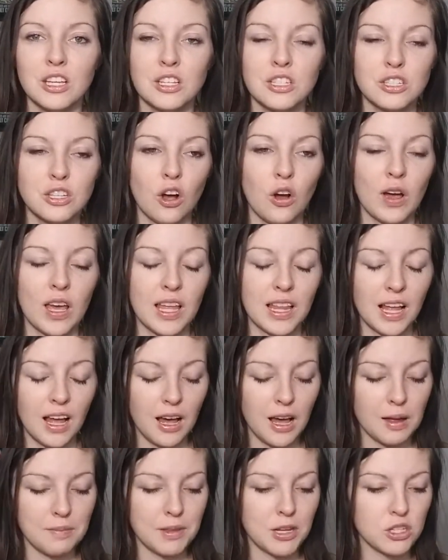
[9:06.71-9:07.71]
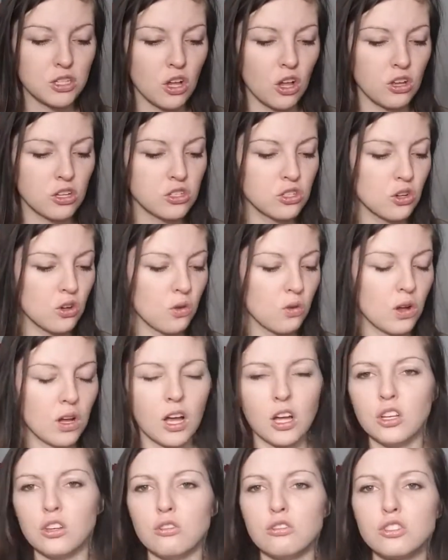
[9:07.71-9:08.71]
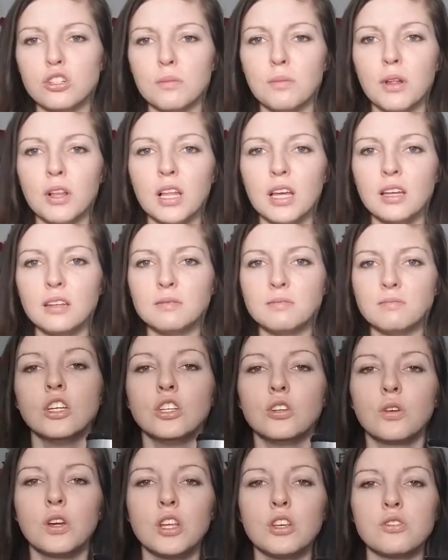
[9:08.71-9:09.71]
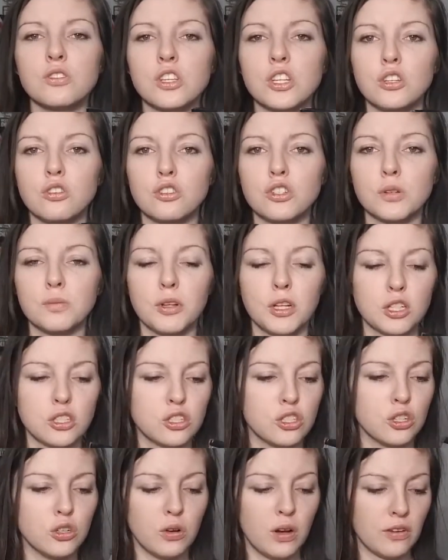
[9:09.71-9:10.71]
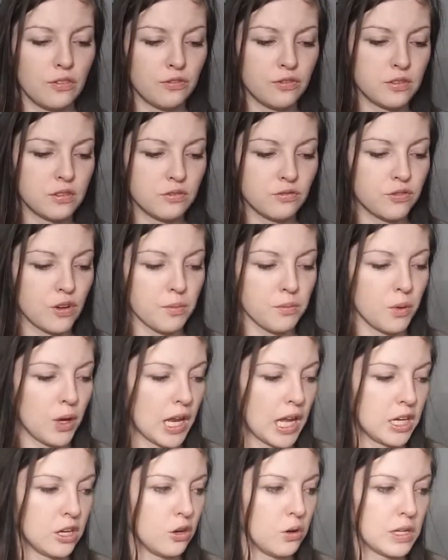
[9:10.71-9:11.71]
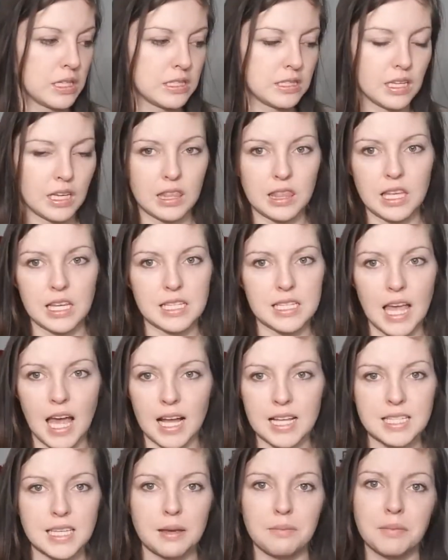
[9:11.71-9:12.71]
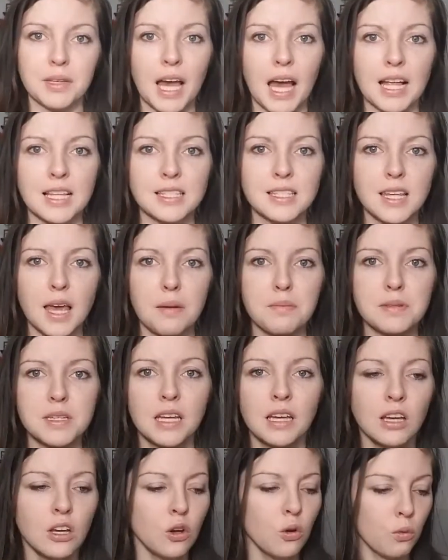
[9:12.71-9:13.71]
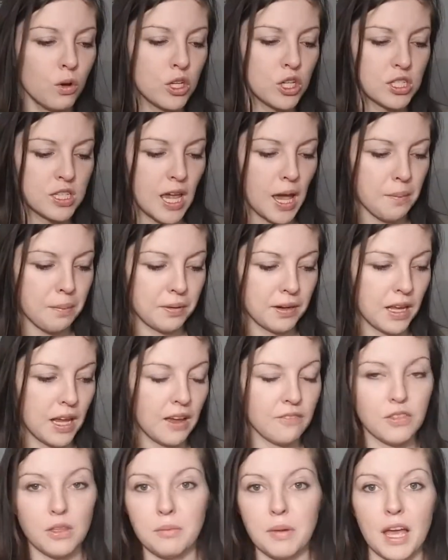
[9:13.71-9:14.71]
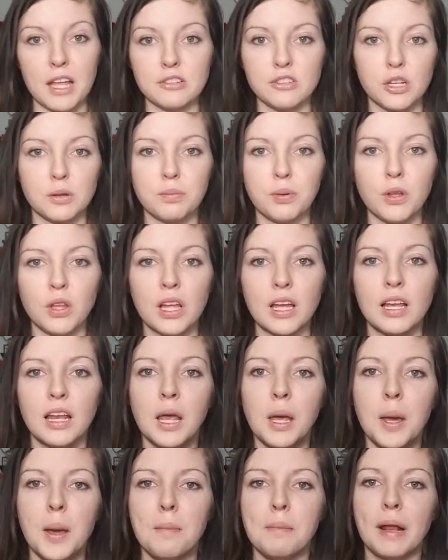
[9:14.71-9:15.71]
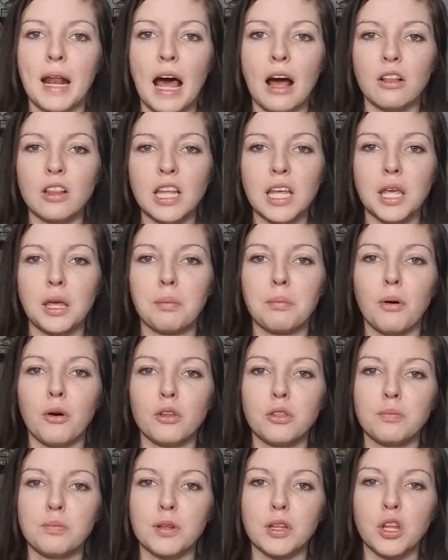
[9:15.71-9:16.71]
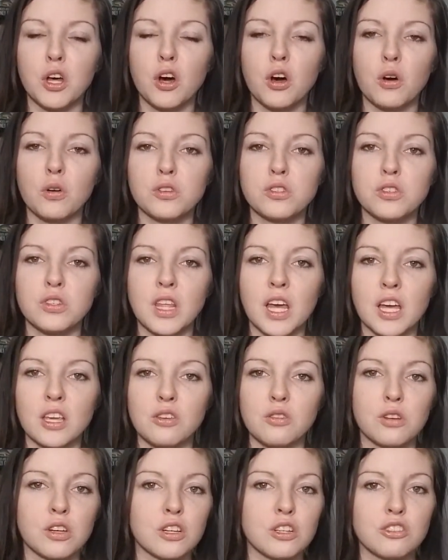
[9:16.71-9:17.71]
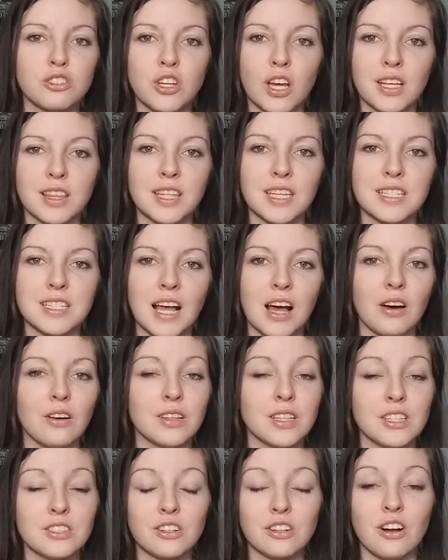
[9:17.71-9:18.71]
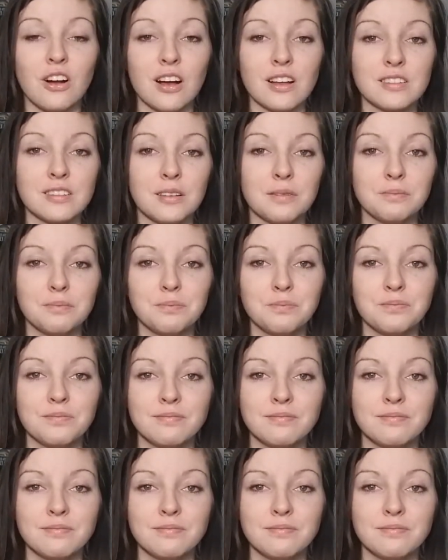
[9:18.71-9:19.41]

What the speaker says: So there's also a NutriBullet. You could use a NutriBullet too. From what I know, it's like the exact same concept. We just happen to have the Magic Bullet. But I'll link both below so that you could check these out. These are awesome.